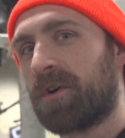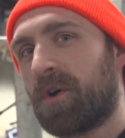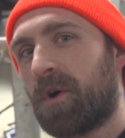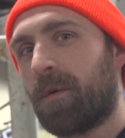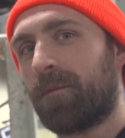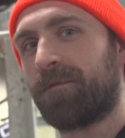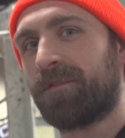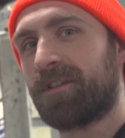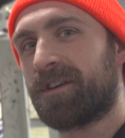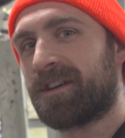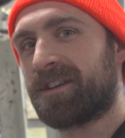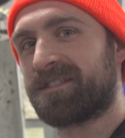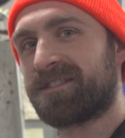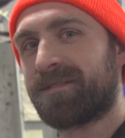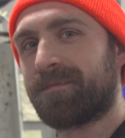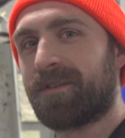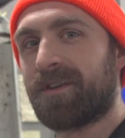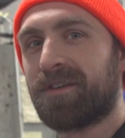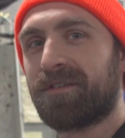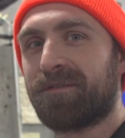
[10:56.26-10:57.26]
to hopefully get
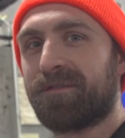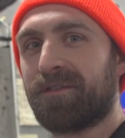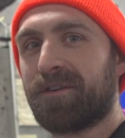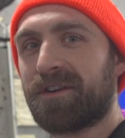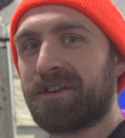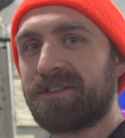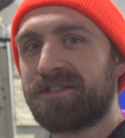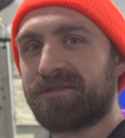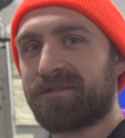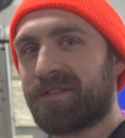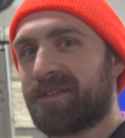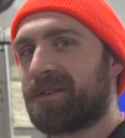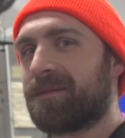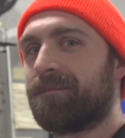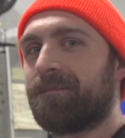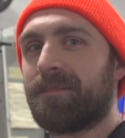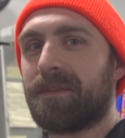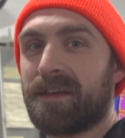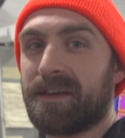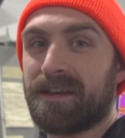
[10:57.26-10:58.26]
some good footage from
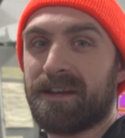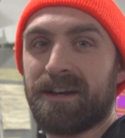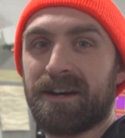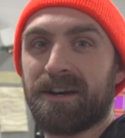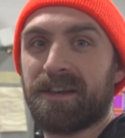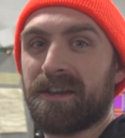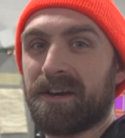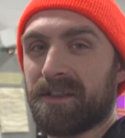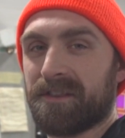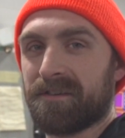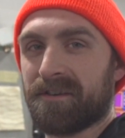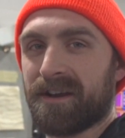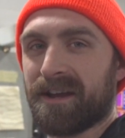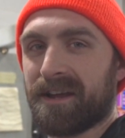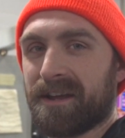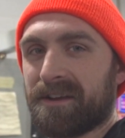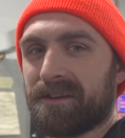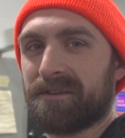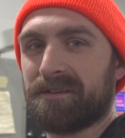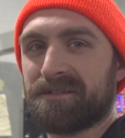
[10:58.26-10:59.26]
another
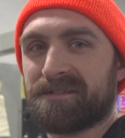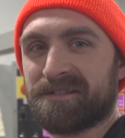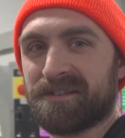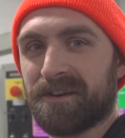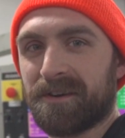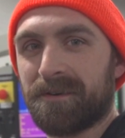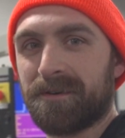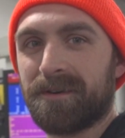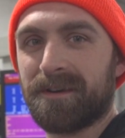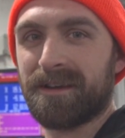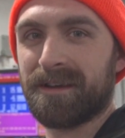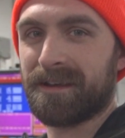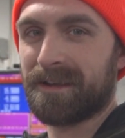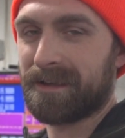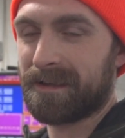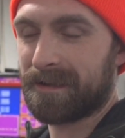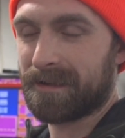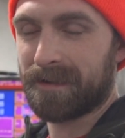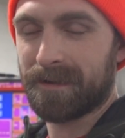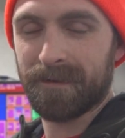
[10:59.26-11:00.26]
angle. So
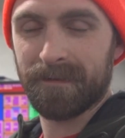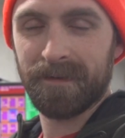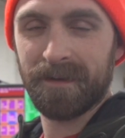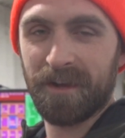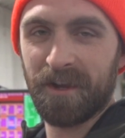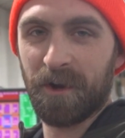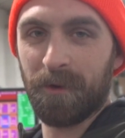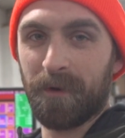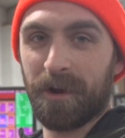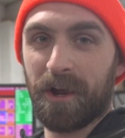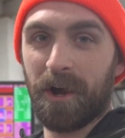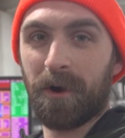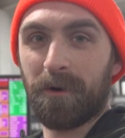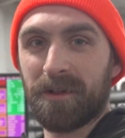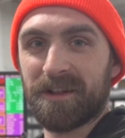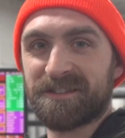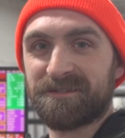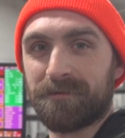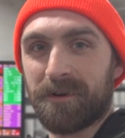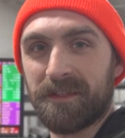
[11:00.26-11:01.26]
here we go.
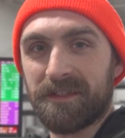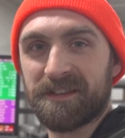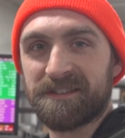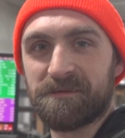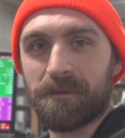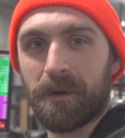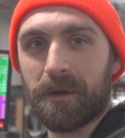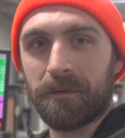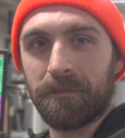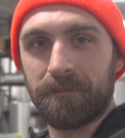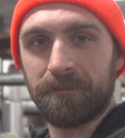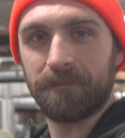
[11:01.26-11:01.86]
Let's run this one.